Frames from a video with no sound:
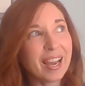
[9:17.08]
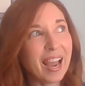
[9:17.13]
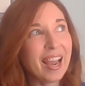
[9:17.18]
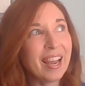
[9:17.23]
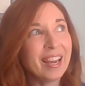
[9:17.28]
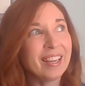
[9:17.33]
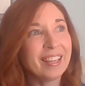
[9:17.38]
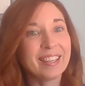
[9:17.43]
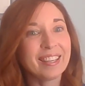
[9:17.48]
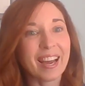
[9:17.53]

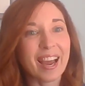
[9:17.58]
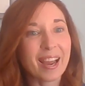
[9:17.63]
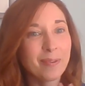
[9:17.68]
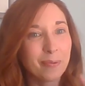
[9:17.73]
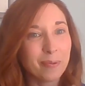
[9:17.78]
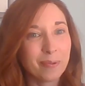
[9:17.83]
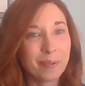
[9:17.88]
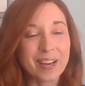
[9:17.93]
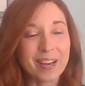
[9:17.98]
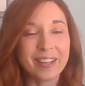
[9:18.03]
And I
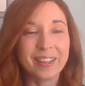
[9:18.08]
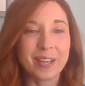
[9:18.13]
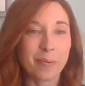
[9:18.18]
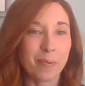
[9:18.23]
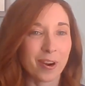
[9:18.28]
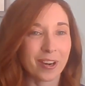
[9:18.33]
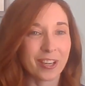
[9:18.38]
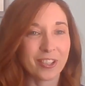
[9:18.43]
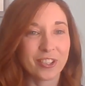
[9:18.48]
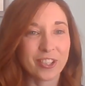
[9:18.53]
really
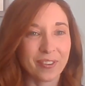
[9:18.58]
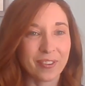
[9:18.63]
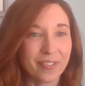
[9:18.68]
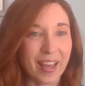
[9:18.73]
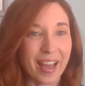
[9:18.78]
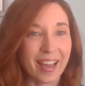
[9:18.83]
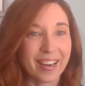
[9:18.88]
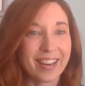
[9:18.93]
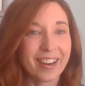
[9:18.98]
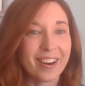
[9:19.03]
want to shift
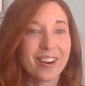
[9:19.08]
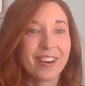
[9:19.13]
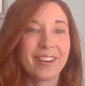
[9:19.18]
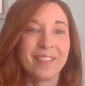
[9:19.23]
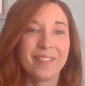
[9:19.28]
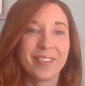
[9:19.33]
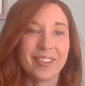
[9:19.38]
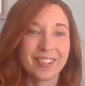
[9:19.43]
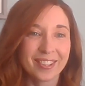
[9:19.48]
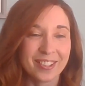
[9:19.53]
that
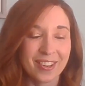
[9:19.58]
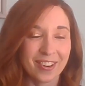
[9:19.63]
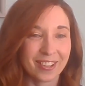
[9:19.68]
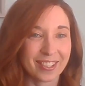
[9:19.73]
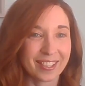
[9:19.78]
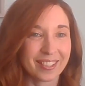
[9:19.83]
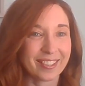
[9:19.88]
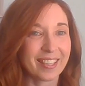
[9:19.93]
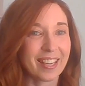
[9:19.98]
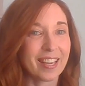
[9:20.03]
narrative and
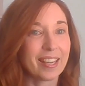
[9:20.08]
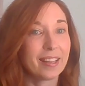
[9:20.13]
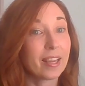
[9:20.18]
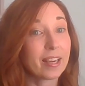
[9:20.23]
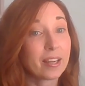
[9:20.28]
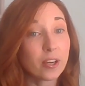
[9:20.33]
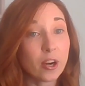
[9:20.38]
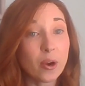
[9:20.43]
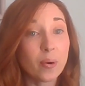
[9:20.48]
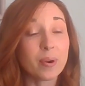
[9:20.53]
start to say,
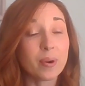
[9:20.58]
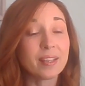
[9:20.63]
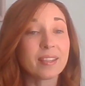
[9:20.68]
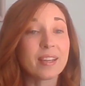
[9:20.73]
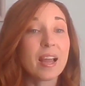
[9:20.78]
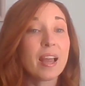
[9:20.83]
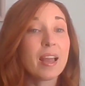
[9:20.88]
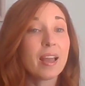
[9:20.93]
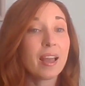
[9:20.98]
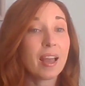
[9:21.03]
no,
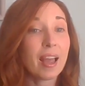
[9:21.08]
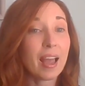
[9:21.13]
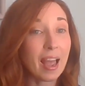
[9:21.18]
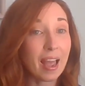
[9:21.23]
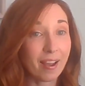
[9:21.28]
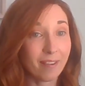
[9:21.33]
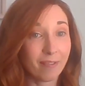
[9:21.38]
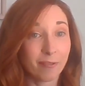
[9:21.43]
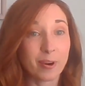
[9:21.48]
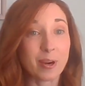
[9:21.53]
it's
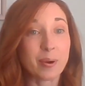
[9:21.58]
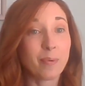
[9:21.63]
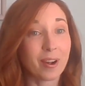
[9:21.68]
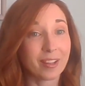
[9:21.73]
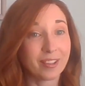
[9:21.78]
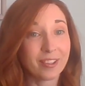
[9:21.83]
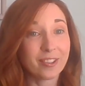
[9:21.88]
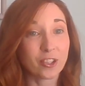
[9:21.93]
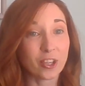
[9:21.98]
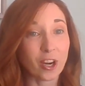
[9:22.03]

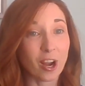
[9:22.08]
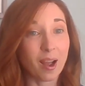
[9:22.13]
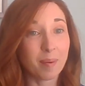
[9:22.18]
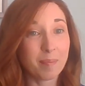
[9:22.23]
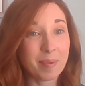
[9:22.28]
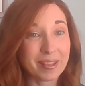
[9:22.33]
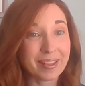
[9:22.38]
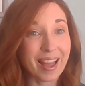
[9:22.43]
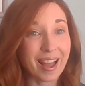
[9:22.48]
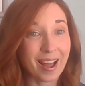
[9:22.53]
everyone's
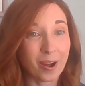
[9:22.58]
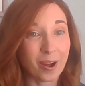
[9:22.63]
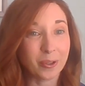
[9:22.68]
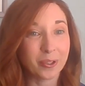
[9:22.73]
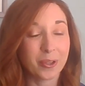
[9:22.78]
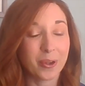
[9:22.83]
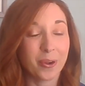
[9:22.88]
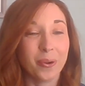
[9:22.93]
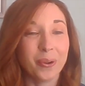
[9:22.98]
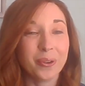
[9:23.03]
job in the
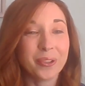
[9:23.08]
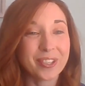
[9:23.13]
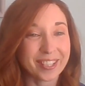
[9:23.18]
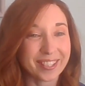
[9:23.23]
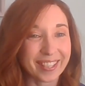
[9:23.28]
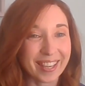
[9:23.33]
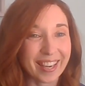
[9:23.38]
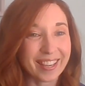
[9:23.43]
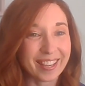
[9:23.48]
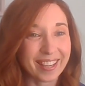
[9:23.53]
household
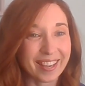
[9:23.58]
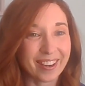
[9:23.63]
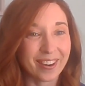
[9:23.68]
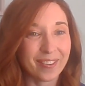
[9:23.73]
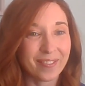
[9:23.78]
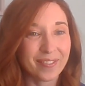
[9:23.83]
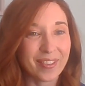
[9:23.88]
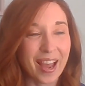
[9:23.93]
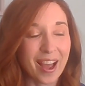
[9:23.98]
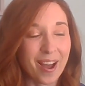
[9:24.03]
to take
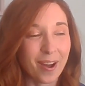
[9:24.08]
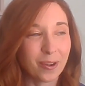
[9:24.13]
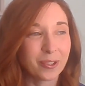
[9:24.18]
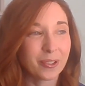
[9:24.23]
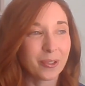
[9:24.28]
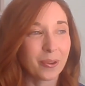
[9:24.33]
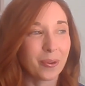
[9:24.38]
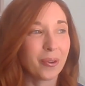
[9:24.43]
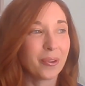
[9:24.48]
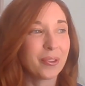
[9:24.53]
care of the
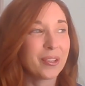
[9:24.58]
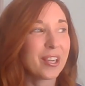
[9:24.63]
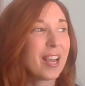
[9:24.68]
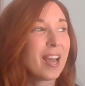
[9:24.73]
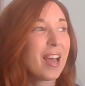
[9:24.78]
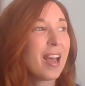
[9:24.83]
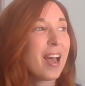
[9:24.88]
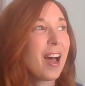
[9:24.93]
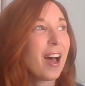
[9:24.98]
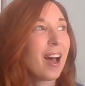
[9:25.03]
household.
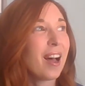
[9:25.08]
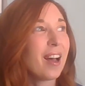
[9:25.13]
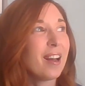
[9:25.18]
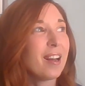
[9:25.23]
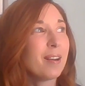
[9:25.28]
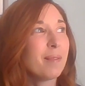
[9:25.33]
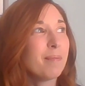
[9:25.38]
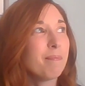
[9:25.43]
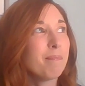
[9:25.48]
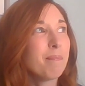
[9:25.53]

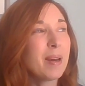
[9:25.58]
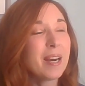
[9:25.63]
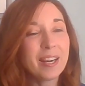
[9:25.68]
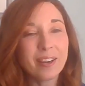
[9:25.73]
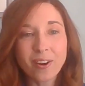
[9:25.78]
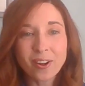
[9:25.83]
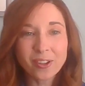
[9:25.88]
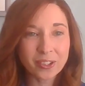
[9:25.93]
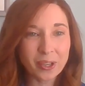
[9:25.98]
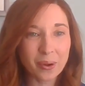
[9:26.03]
But
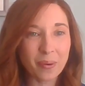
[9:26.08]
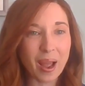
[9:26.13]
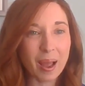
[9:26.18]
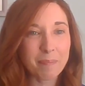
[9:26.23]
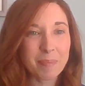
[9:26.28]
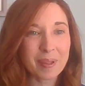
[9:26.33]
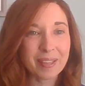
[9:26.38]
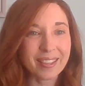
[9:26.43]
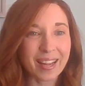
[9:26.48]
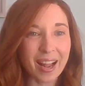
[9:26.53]
it also
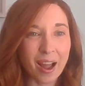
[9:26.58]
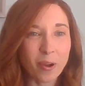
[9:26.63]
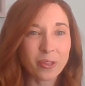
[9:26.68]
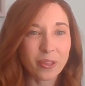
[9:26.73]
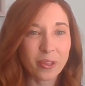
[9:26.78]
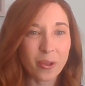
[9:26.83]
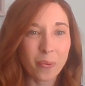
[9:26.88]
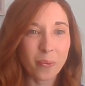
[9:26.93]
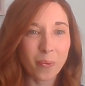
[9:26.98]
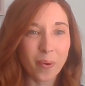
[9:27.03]
happens
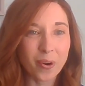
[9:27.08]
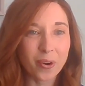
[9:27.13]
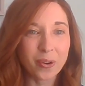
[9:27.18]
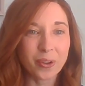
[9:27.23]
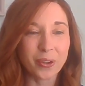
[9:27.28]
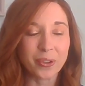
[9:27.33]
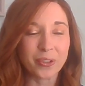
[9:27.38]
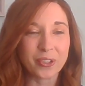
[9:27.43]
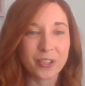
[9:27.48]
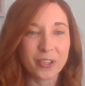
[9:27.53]
out in the
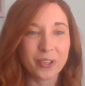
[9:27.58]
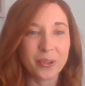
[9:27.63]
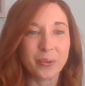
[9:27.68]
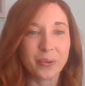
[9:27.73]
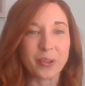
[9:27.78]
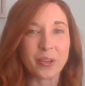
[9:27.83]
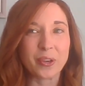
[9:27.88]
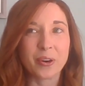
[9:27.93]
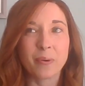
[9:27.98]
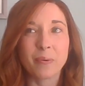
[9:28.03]
world
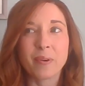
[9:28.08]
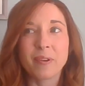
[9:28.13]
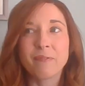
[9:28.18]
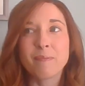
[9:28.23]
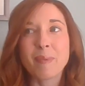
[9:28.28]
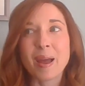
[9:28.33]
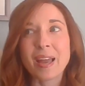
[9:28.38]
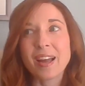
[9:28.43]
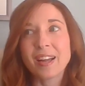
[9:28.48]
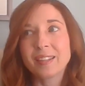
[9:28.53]
too.
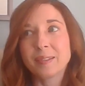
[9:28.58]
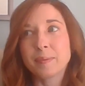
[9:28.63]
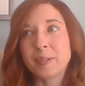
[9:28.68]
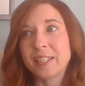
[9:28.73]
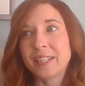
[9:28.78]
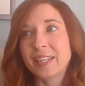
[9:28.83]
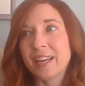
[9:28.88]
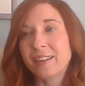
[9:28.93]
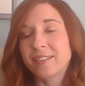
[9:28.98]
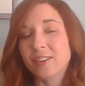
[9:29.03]
If my
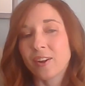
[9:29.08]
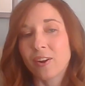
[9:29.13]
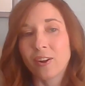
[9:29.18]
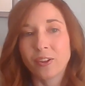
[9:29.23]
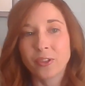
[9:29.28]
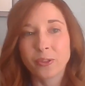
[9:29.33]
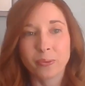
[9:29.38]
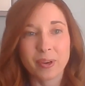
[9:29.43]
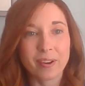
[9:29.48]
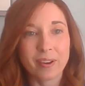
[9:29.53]
husband takes
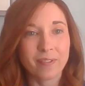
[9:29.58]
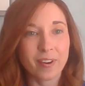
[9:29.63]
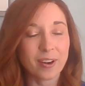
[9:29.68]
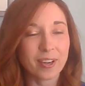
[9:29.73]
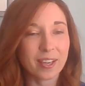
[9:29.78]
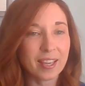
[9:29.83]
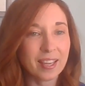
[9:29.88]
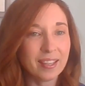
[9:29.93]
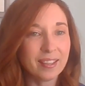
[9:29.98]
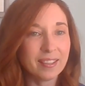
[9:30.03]
all 3 of
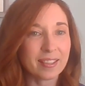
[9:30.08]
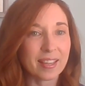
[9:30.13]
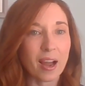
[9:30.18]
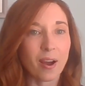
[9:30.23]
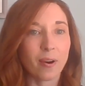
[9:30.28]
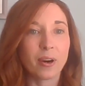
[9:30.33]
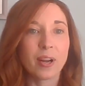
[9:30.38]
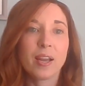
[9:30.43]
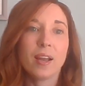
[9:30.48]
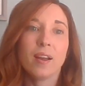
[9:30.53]
our kids
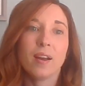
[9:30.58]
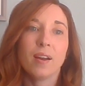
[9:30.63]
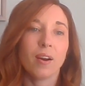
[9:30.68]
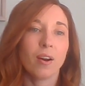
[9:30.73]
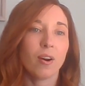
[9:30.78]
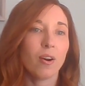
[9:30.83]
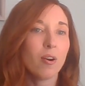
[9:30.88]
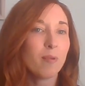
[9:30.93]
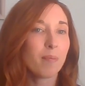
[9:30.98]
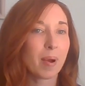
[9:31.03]
out,
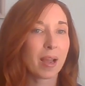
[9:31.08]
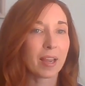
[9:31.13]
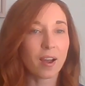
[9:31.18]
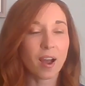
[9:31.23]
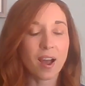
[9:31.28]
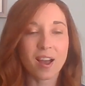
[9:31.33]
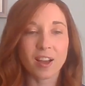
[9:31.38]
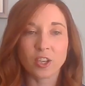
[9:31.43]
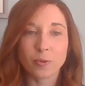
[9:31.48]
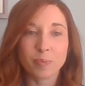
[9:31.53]
oh my
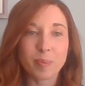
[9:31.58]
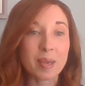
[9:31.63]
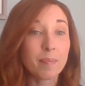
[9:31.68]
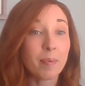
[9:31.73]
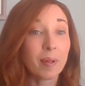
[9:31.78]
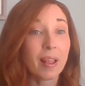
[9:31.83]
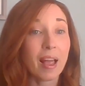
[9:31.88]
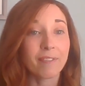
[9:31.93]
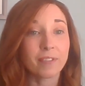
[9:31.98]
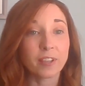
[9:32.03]
gosh,
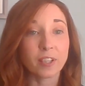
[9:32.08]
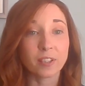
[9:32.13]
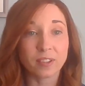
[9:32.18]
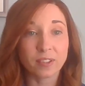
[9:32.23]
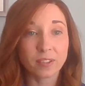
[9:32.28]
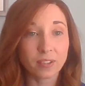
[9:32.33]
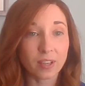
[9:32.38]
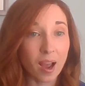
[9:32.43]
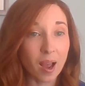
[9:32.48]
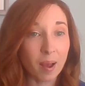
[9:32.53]
people have to
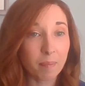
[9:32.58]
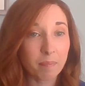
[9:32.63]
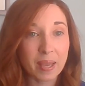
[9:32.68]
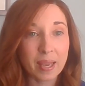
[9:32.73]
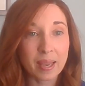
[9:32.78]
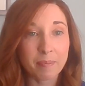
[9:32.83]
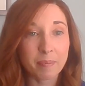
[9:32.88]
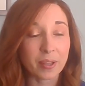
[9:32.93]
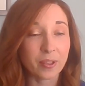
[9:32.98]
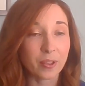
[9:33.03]
stop
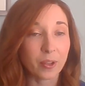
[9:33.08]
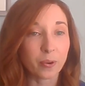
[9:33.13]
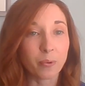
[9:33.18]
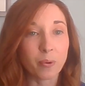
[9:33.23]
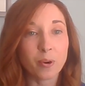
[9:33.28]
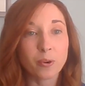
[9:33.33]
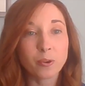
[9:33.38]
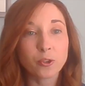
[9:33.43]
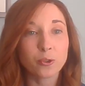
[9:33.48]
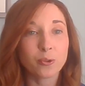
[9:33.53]
him in the
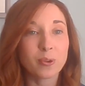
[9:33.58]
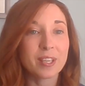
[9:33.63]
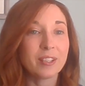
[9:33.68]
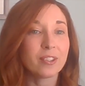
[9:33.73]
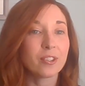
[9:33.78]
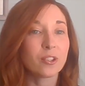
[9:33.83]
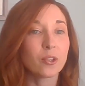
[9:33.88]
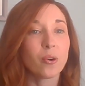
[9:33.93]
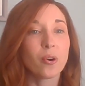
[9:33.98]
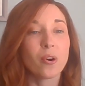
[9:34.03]
grocery
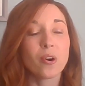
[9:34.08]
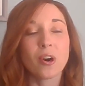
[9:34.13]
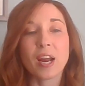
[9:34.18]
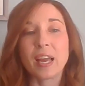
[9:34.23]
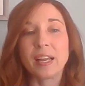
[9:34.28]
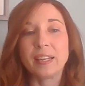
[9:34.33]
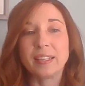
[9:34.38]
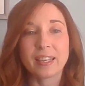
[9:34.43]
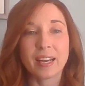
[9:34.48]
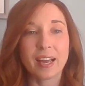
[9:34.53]
store
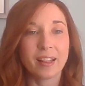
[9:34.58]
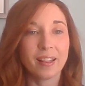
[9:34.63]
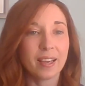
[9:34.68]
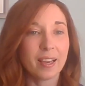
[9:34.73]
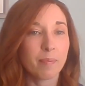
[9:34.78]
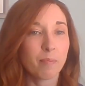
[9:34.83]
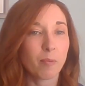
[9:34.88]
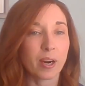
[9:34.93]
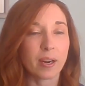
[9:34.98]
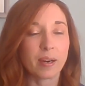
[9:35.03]
and tell
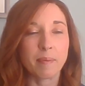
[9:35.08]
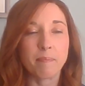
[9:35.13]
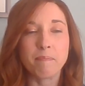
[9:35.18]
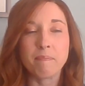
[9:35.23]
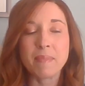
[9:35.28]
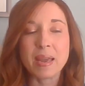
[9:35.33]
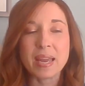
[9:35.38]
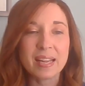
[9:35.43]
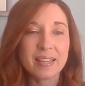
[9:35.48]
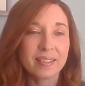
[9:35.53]
him what an
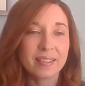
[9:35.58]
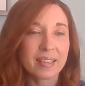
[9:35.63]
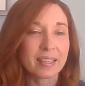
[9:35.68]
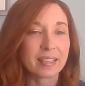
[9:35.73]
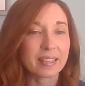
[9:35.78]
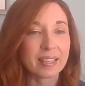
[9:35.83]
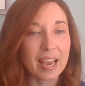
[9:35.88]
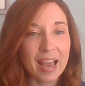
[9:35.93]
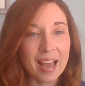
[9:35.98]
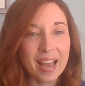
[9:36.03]

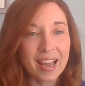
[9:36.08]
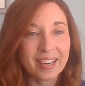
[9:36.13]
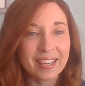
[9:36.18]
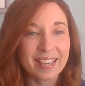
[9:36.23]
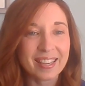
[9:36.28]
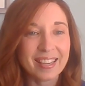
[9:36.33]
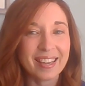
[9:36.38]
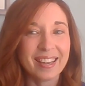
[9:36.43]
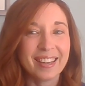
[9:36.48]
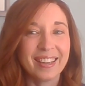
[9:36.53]
amazing dad
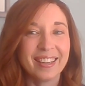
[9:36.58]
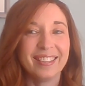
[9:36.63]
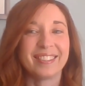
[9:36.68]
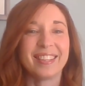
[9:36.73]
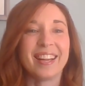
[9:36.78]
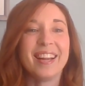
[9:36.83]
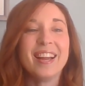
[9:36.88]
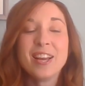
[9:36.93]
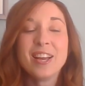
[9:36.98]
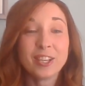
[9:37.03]
he
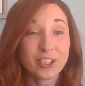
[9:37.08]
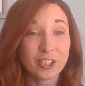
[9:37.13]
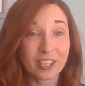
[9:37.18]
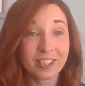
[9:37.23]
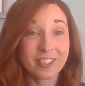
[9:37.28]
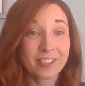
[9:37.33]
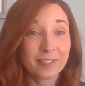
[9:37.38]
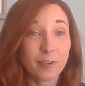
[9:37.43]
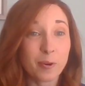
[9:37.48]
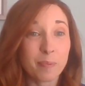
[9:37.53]
is
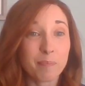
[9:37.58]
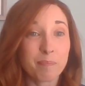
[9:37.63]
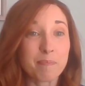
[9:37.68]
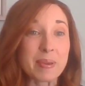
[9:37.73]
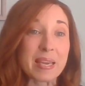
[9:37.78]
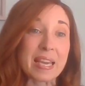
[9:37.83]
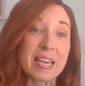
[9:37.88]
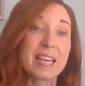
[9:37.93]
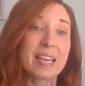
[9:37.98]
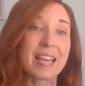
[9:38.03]
just for
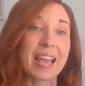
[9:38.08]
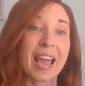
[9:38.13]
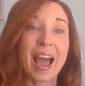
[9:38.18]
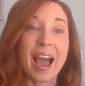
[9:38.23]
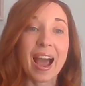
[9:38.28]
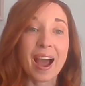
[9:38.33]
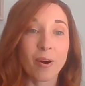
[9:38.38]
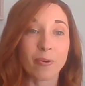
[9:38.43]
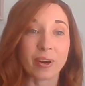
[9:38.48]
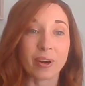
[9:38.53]
being
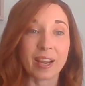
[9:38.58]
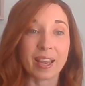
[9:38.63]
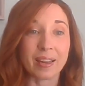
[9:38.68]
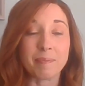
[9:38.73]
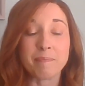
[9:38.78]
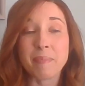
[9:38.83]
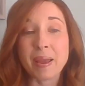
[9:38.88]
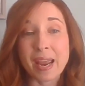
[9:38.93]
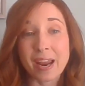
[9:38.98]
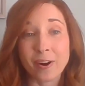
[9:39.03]
out
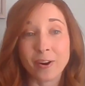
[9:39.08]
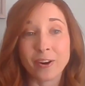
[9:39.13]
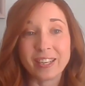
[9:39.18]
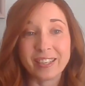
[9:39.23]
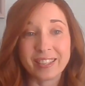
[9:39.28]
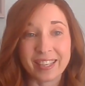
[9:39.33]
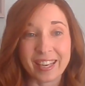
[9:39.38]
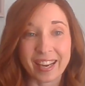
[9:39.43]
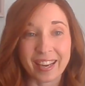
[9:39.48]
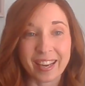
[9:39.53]
and
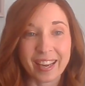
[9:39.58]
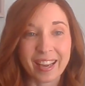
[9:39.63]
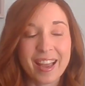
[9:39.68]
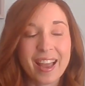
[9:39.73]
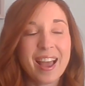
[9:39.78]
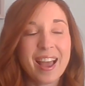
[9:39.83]
parenting.